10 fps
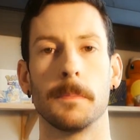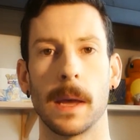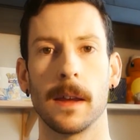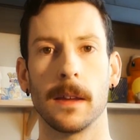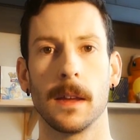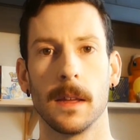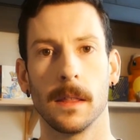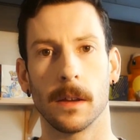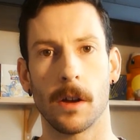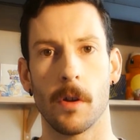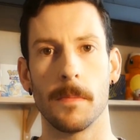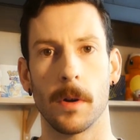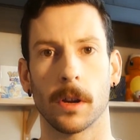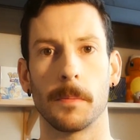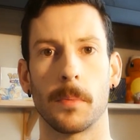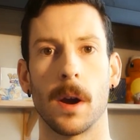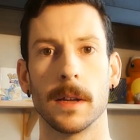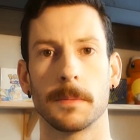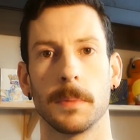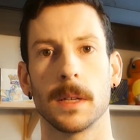to pay the current market
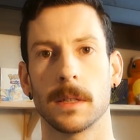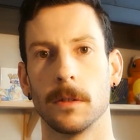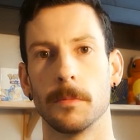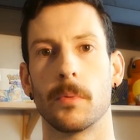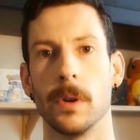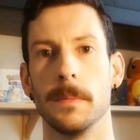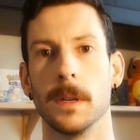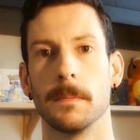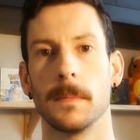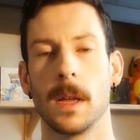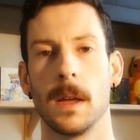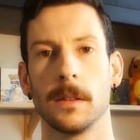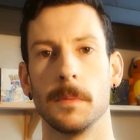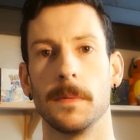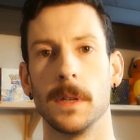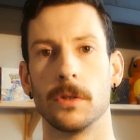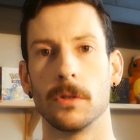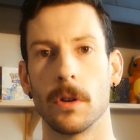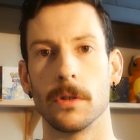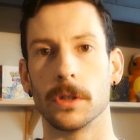price plus a little premium to be
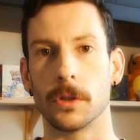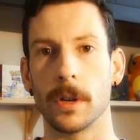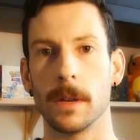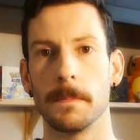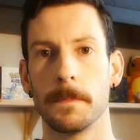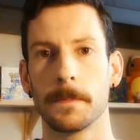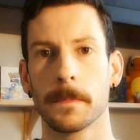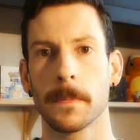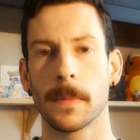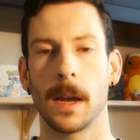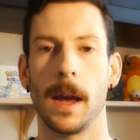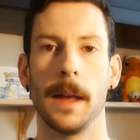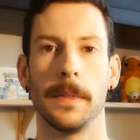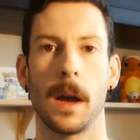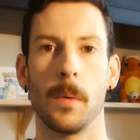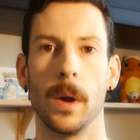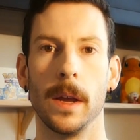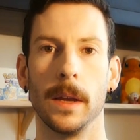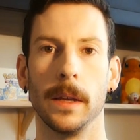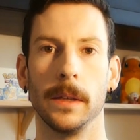featured on your stream, and that
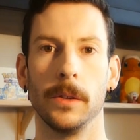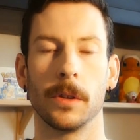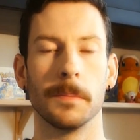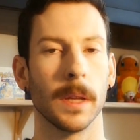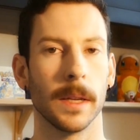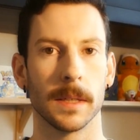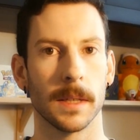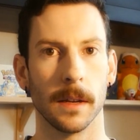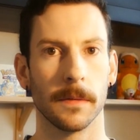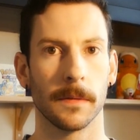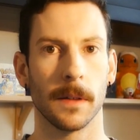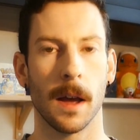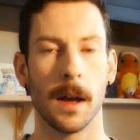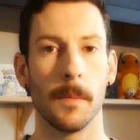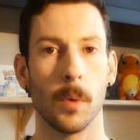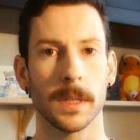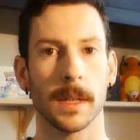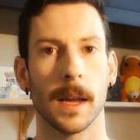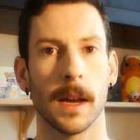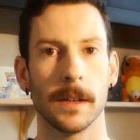way you can play it safe. Once
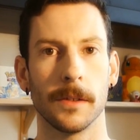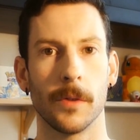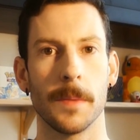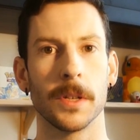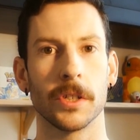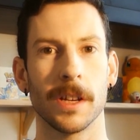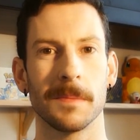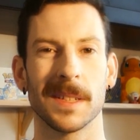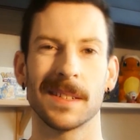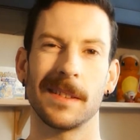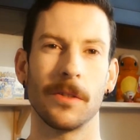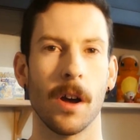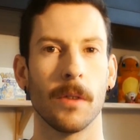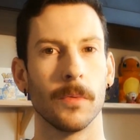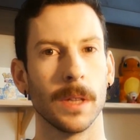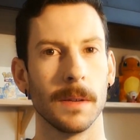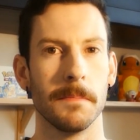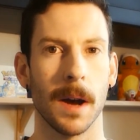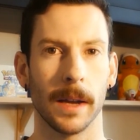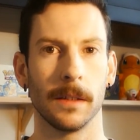again, rip and chips, they're not really
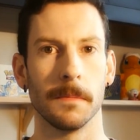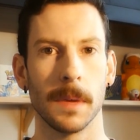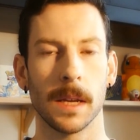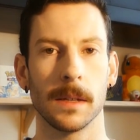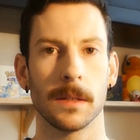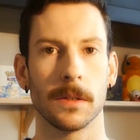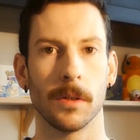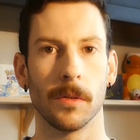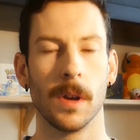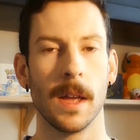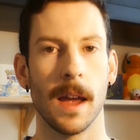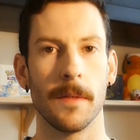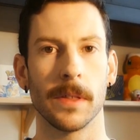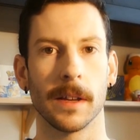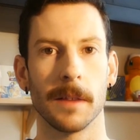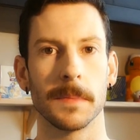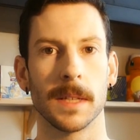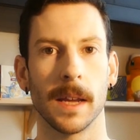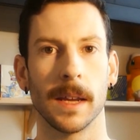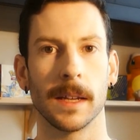my domain, so everything I'm
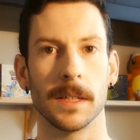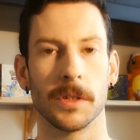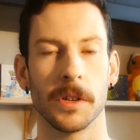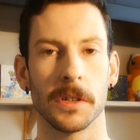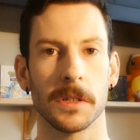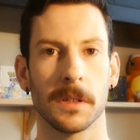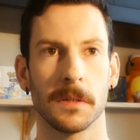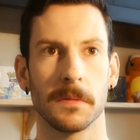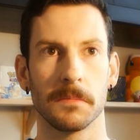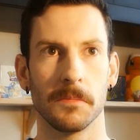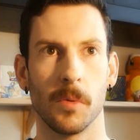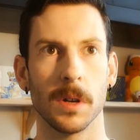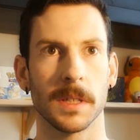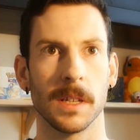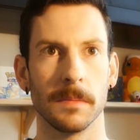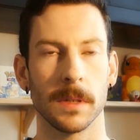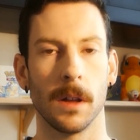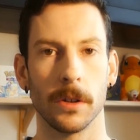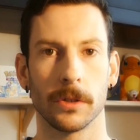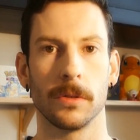saying is just what seems
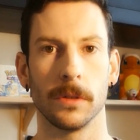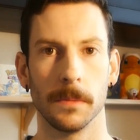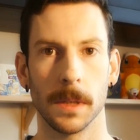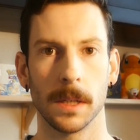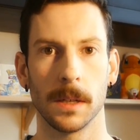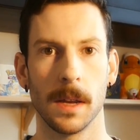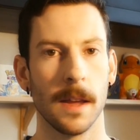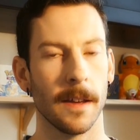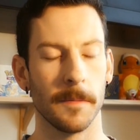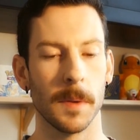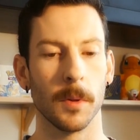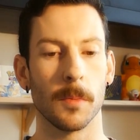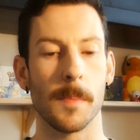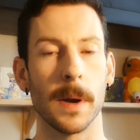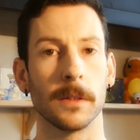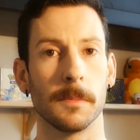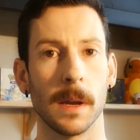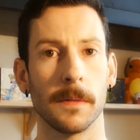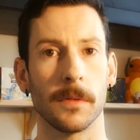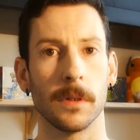logical to me. If people are prepared to
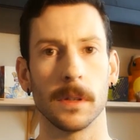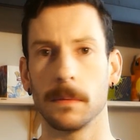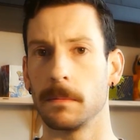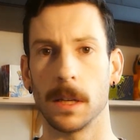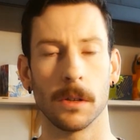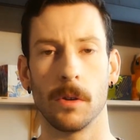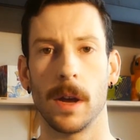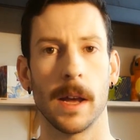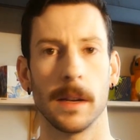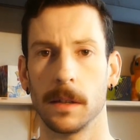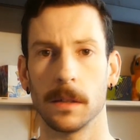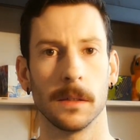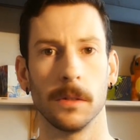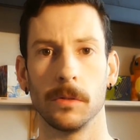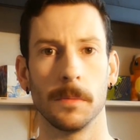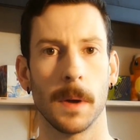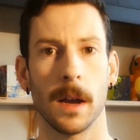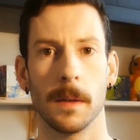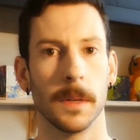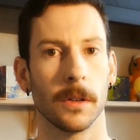pay for it, then go ahead and continue to
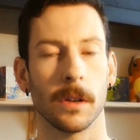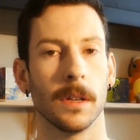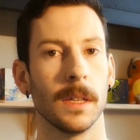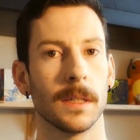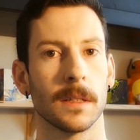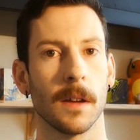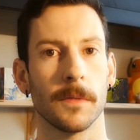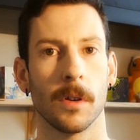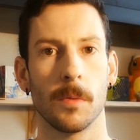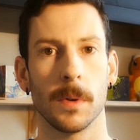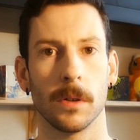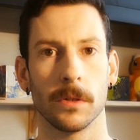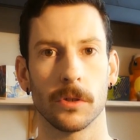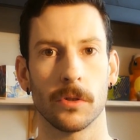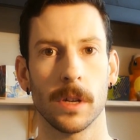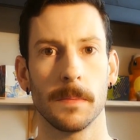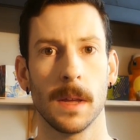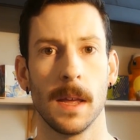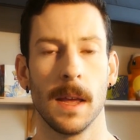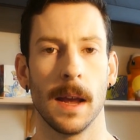buy. I mean, you're going to need stuff to open on your stream,
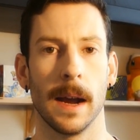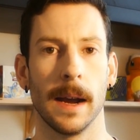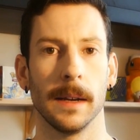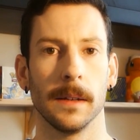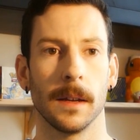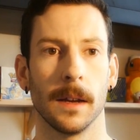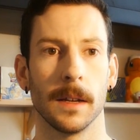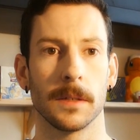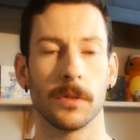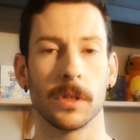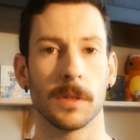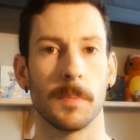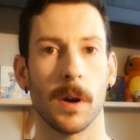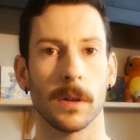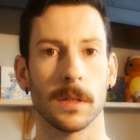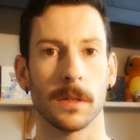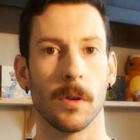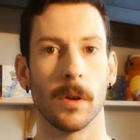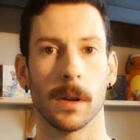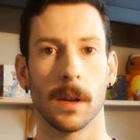and Surging Sparks is
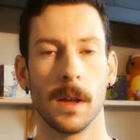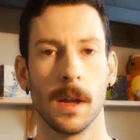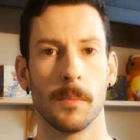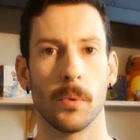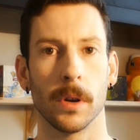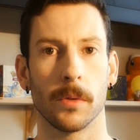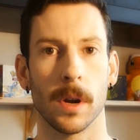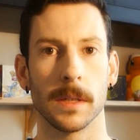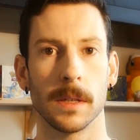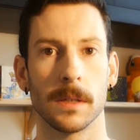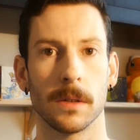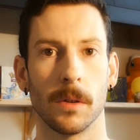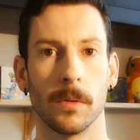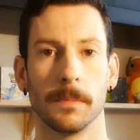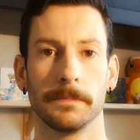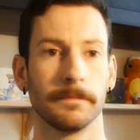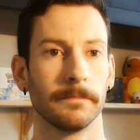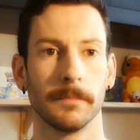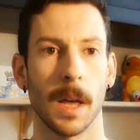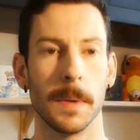going pretty crazy, so
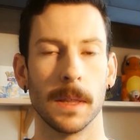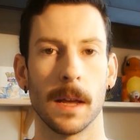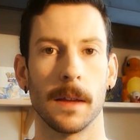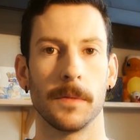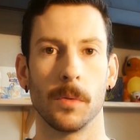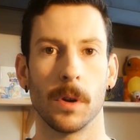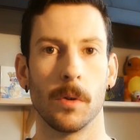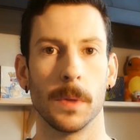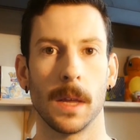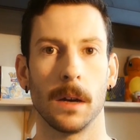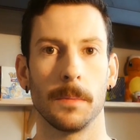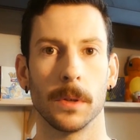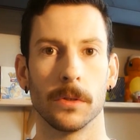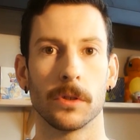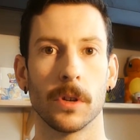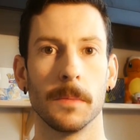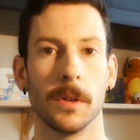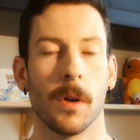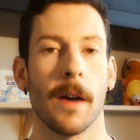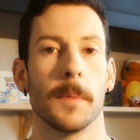I mean, that if you want to open that up on your stream, you
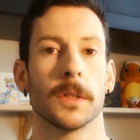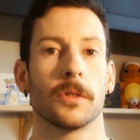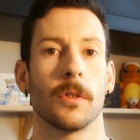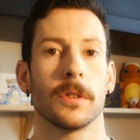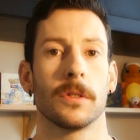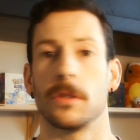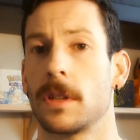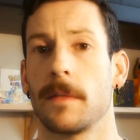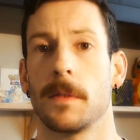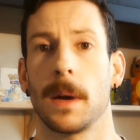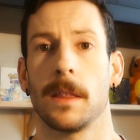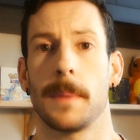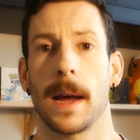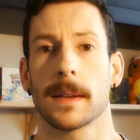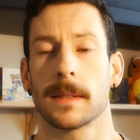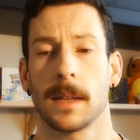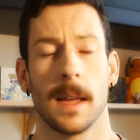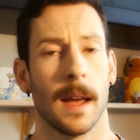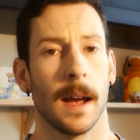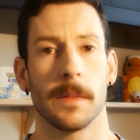don't have much choice, you just have to buy the packs
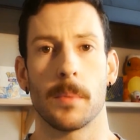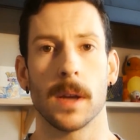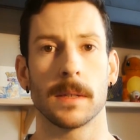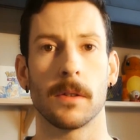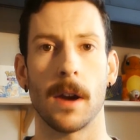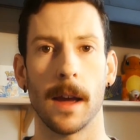at the price they're